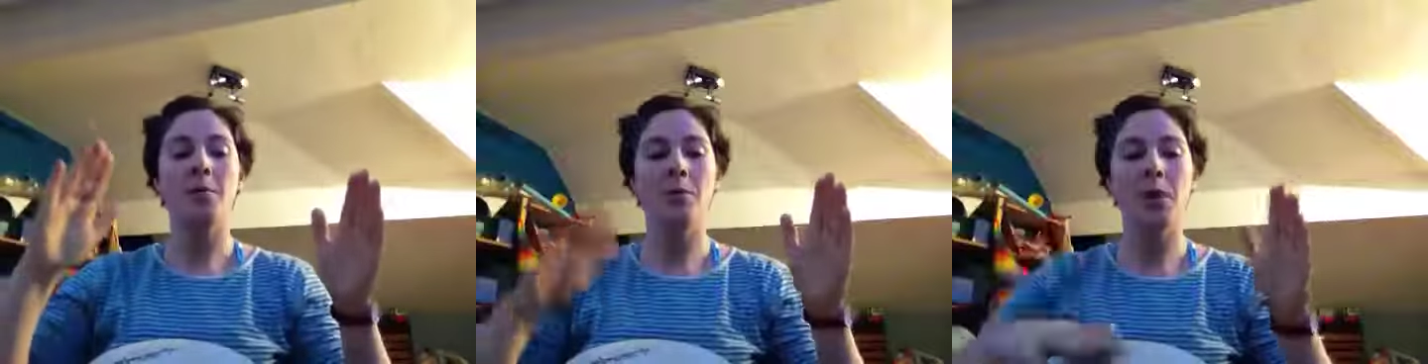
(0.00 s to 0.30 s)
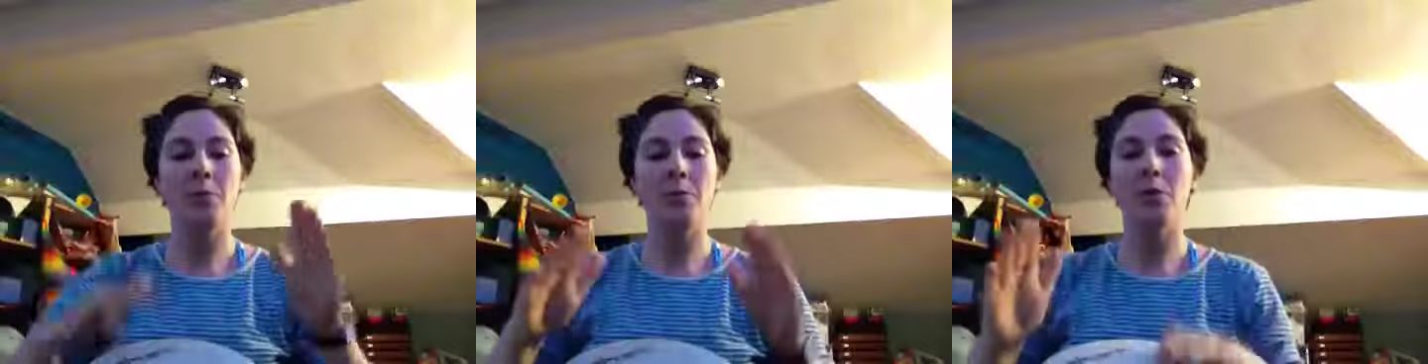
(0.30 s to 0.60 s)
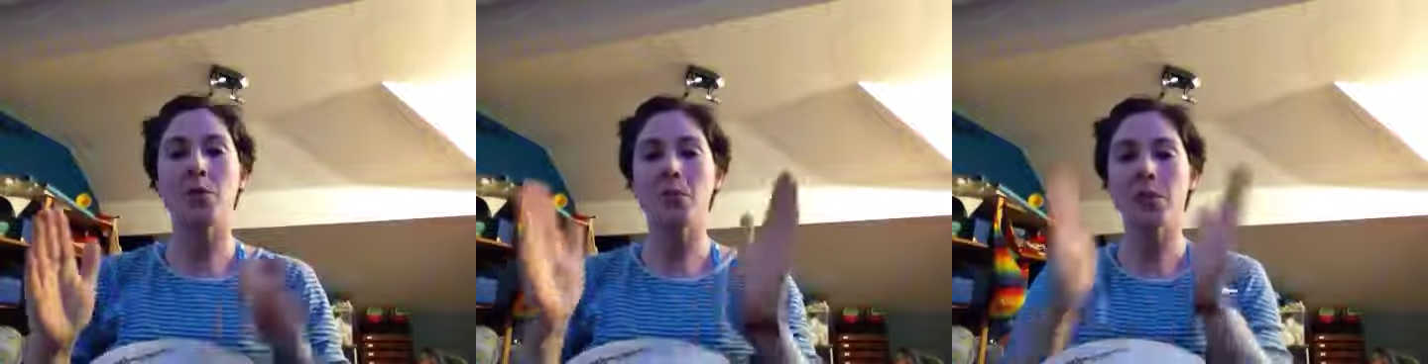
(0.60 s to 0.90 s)

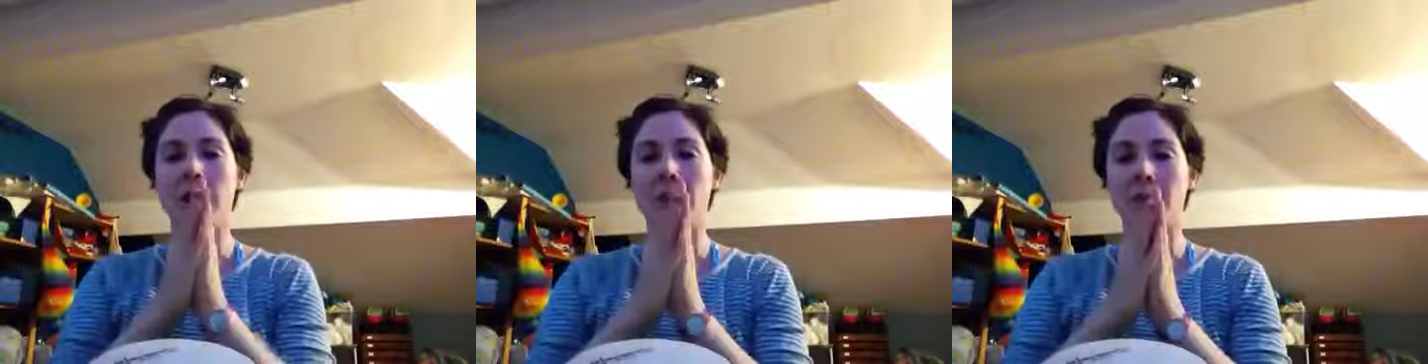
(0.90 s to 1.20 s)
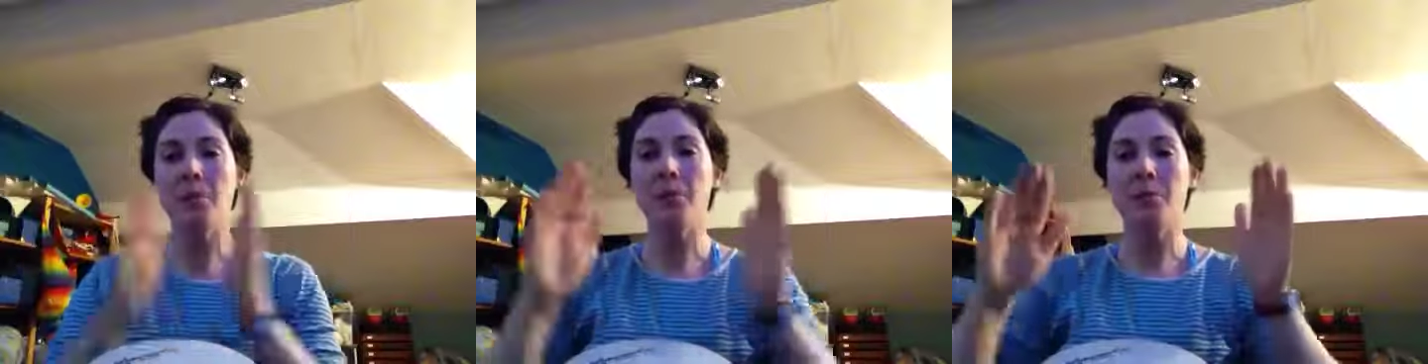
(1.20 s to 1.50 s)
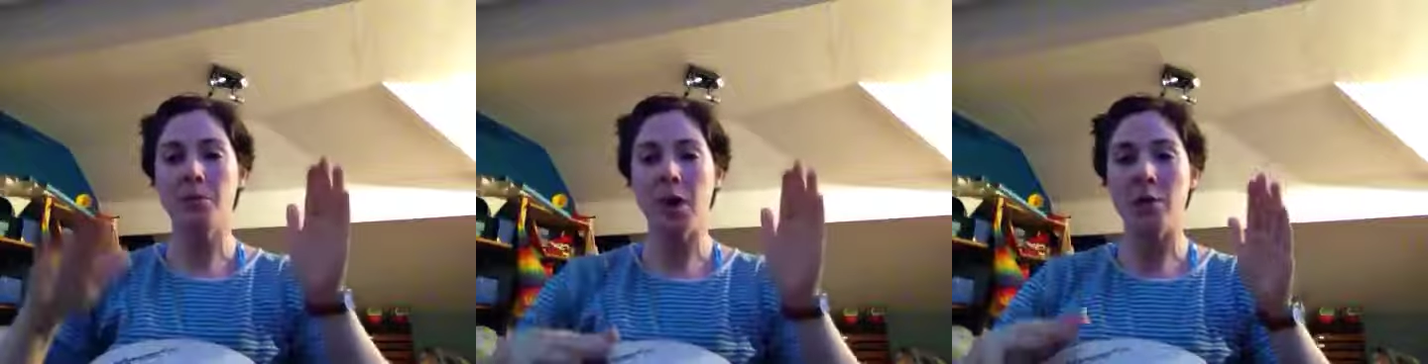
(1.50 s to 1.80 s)
Bubble gum,
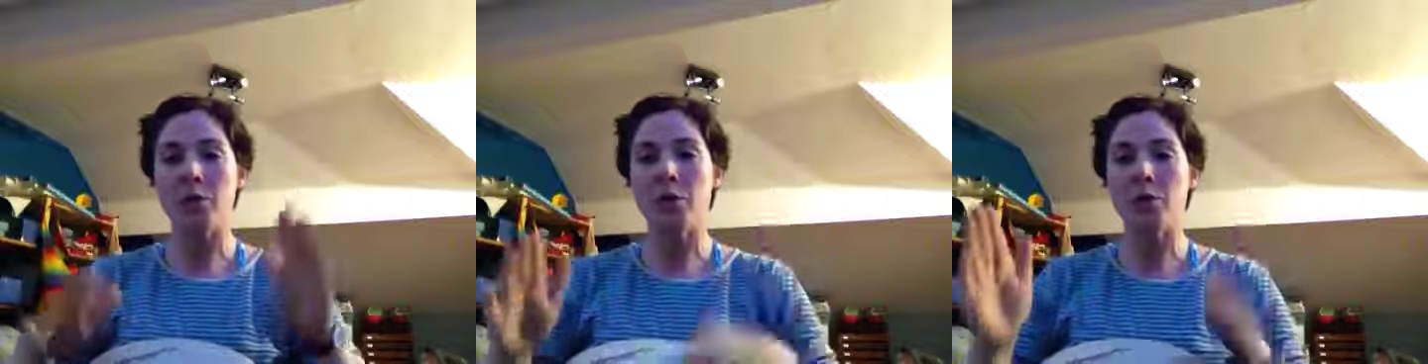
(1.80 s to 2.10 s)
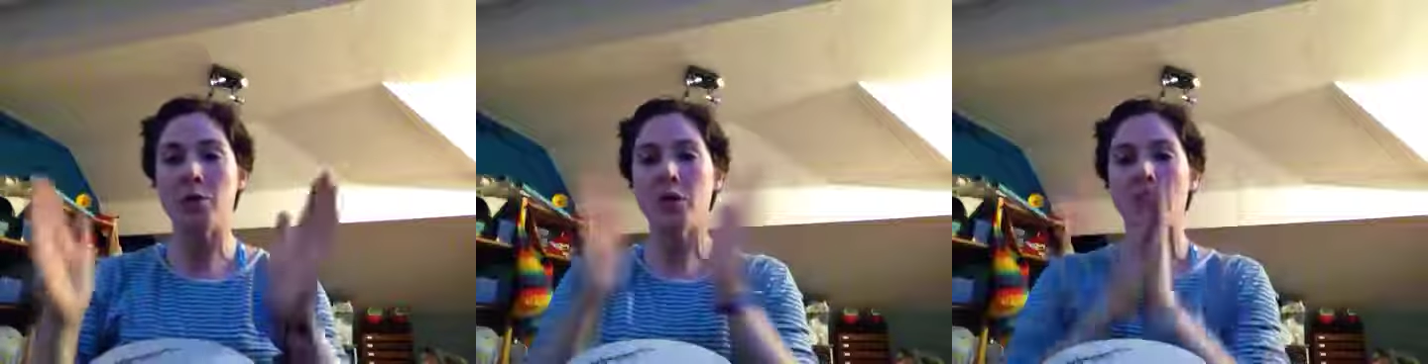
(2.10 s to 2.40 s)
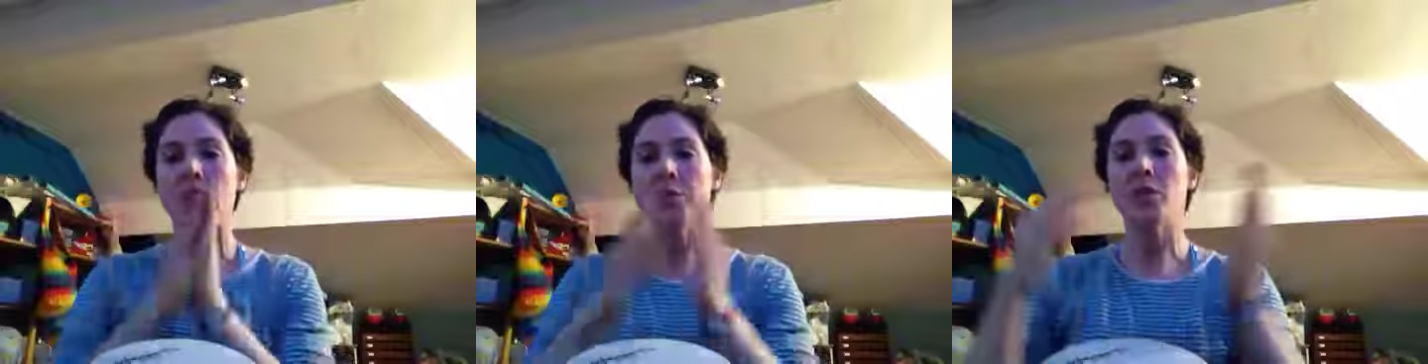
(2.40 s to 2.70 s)
bubble
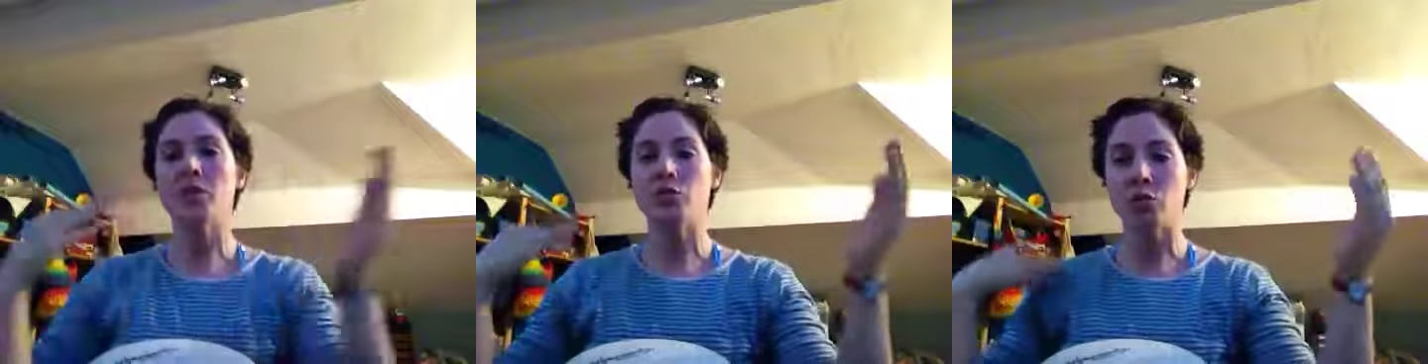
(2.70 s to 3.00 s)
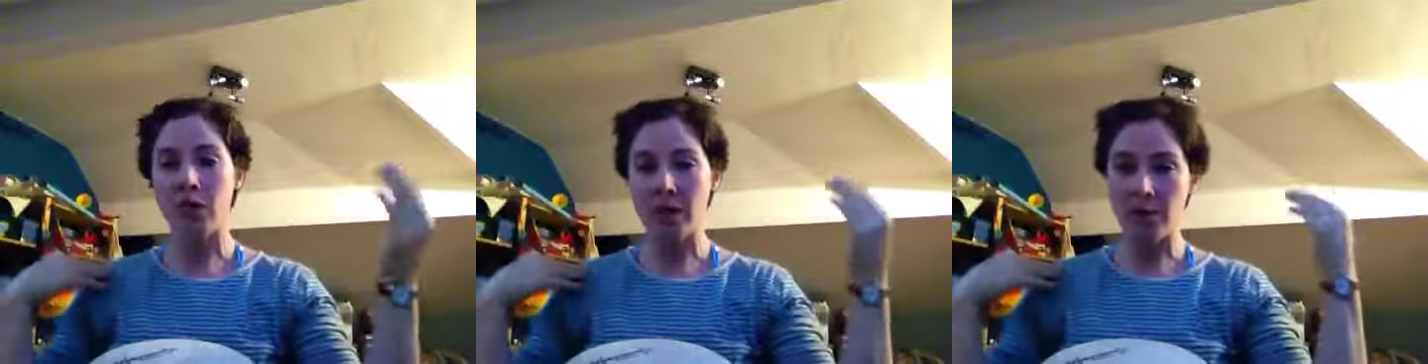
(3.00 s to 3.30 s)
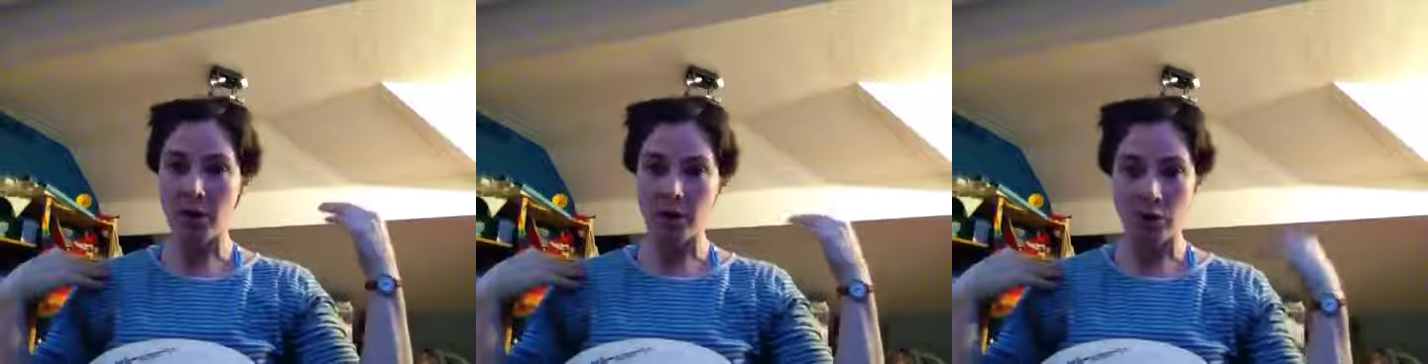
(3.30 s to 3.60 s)
gum, scrape
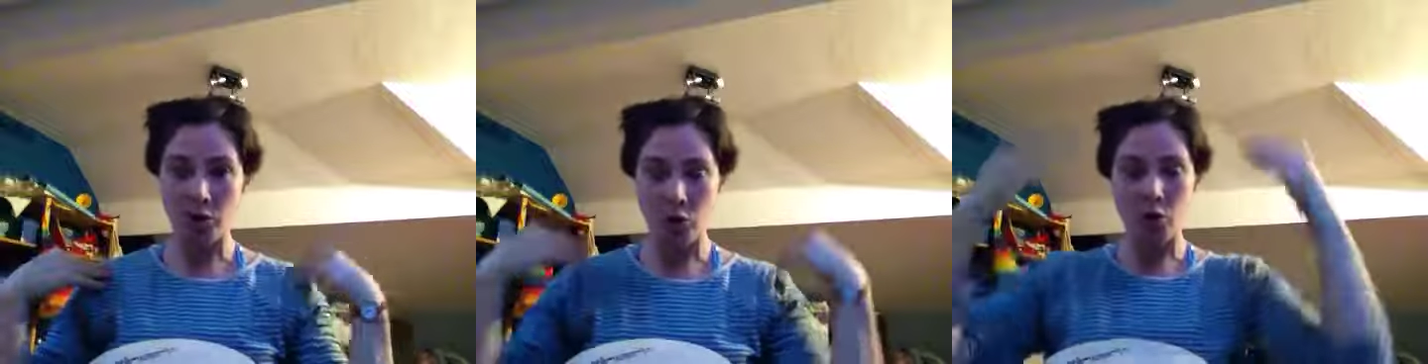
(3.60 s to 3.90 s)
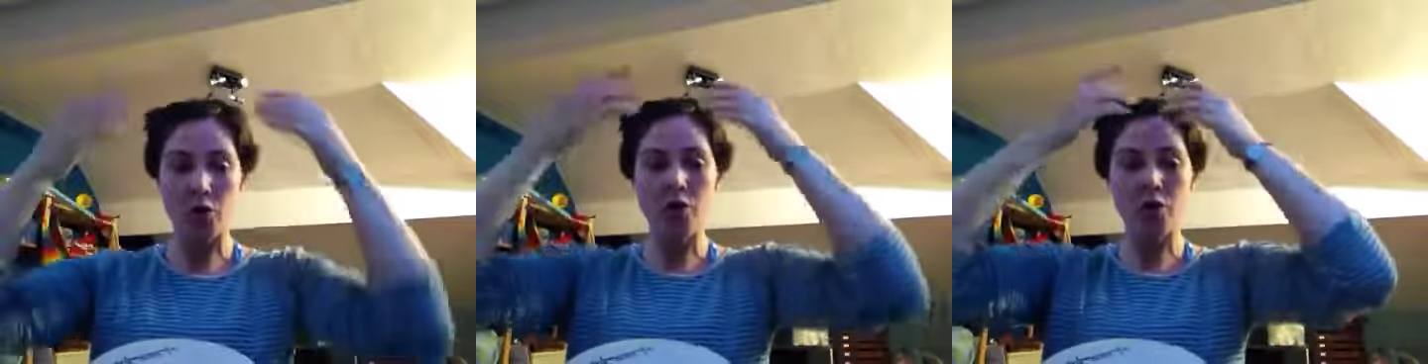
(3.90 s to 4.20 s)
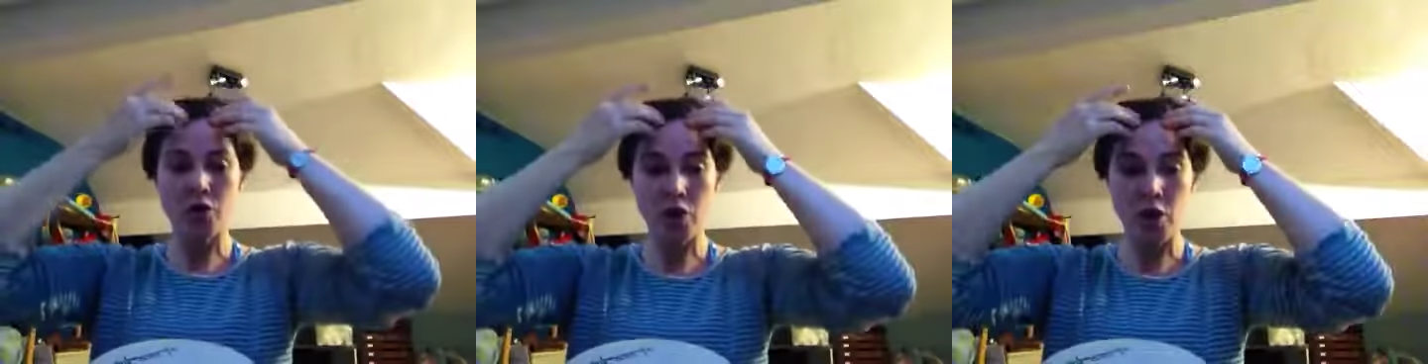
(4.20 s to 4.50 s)
your
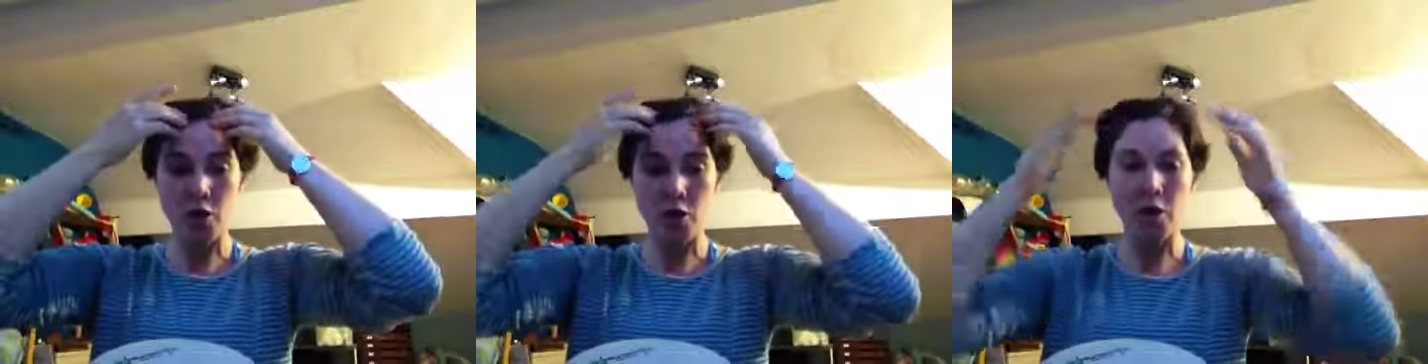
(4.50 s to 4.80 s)
toe.